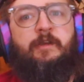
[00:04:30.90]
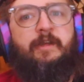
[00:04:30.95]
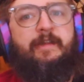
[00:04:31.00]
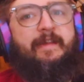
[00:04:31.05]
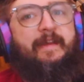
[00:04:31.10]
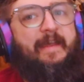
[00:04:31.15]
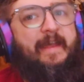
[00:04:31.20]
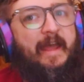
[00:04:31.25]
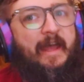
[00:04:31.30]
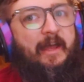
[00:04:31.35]

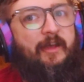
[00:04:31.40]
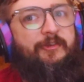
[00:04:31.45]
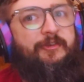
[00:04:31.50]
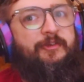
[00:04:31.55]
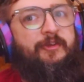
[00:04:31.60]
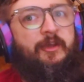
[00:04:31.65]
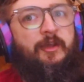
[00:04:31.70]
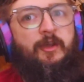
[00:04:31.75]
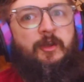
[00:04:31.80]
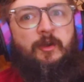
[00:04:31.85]
And the
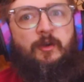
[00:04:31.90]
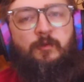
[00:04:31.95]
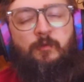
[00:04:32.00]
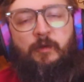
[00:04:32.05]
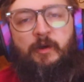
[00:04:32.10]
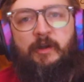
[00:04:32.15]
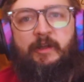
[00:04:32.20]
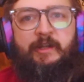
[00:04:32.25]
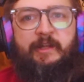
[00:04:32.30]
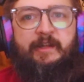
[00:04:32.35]
counts,
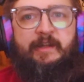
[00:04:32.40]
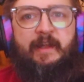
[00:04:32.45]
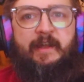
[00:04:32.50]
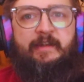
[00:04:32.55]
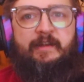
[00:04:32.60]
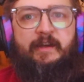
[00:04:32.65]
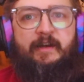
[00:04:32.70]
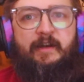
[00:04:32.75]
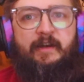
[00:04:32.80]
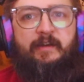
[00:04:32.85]
1 E
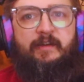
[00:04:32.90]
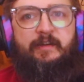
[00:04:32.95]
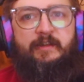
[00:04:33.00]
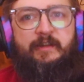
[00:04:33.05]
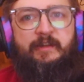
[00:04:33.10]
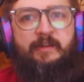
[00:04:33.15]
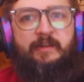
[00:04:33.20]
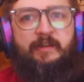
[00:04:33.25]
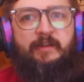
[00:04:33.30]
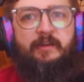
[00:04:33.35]
and
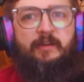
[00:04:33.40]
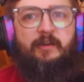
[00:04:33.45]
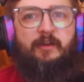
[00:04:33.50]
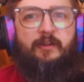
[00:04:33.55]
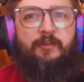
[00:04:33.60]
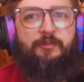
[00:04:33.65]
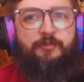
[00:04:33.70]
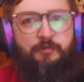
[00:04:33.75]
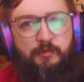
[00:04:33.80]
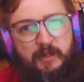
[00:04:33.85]
E,
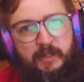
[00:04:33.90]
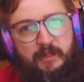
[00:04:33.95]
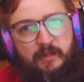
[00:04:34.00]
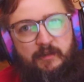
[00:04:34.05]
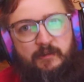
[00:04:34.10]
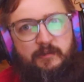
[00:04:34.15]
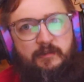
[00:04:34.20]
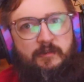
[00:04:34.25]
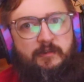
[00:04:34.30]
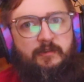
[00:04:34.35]
a 3.
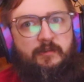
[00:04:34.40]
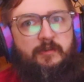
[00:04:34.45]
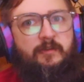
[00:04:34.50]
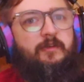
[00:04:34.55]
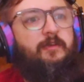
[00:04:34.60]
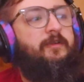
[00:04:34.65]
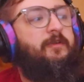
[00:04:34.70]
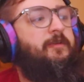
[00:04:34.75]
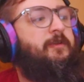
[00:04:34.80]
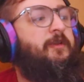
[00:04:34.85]

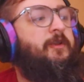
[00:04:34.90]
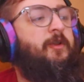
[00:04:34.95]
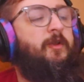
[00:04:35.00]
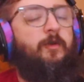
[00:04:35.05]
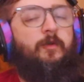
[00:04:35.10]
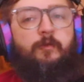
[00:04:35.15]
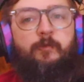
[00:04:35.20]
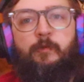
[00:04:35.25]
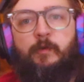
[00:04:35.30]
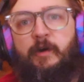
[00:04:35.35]

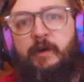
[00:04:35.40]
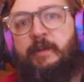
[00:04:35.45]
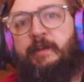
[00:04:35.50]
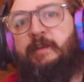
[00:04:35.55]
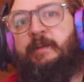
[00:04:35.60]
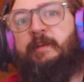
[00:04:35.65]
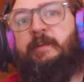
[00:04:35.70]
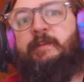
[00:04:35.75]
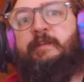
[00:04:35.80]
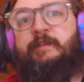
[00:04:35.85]

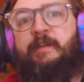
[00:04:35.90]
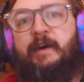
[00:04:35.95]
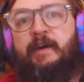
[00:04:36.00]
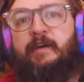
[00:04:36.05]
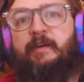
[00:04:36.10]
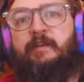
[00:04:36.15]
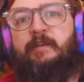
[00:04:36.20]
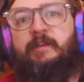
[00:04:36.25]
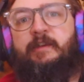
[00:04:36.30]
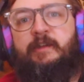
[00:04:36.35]
1 E and
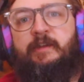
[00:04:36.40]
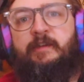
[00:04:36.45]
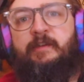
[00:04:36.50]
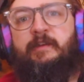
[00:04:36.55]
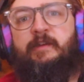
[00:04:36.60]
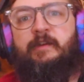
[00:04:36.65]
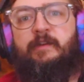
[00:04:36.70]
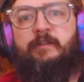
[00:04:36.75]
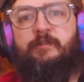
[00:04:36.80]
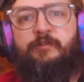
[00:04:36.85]
E,
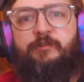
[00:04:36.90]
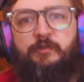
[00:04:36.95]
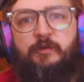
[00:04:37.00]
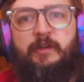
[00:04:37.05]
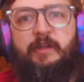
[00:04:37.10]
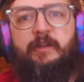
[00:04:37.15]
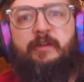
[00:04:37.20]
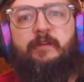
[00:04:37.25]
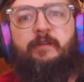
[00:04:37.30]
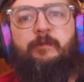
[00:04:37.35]

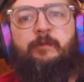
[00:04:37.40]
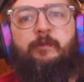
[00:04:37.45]
3.